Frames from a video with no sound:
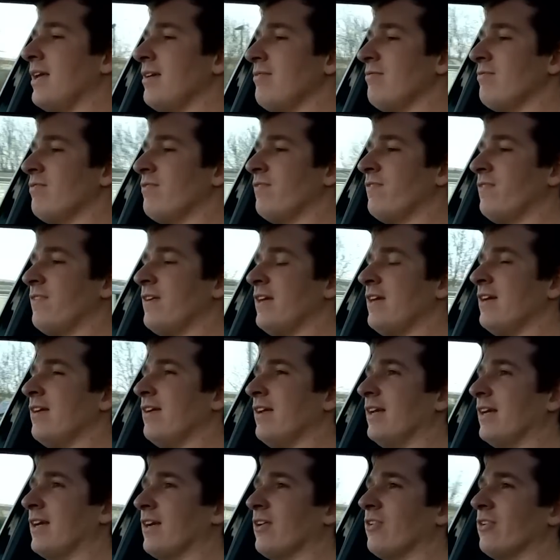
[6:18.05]
In
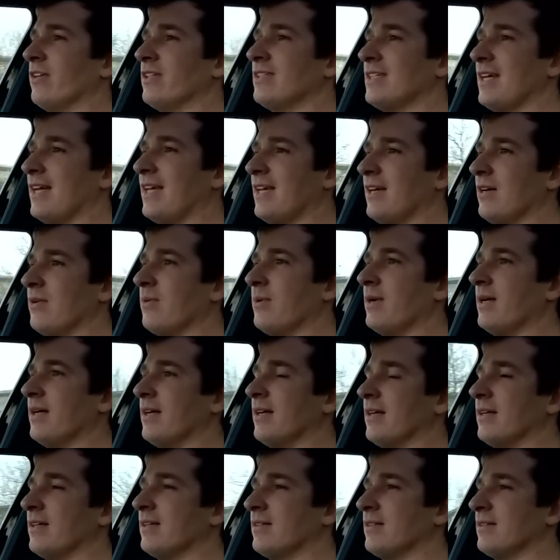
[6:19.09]
fear, it can only take it
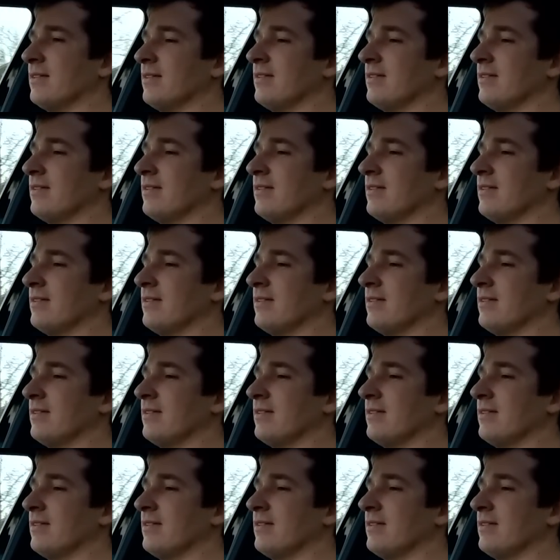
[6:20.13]
away.